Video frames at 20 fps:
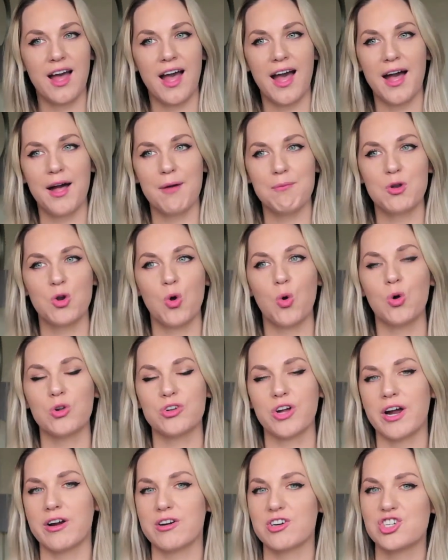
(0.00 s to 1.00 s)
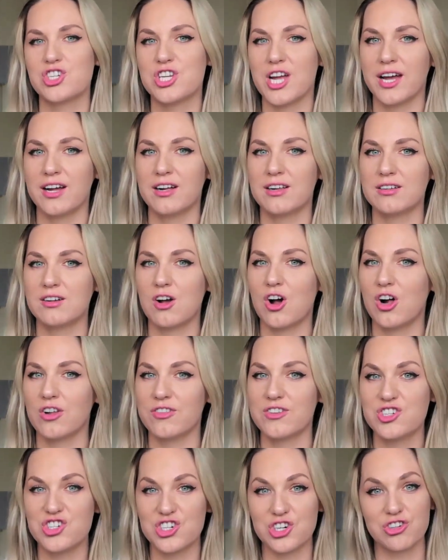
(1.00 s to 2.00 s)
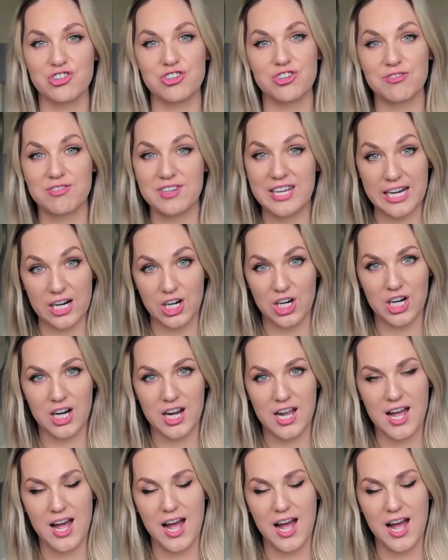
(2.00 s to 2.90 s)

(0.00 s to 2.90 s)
an old Irish tale called The Children of Lear.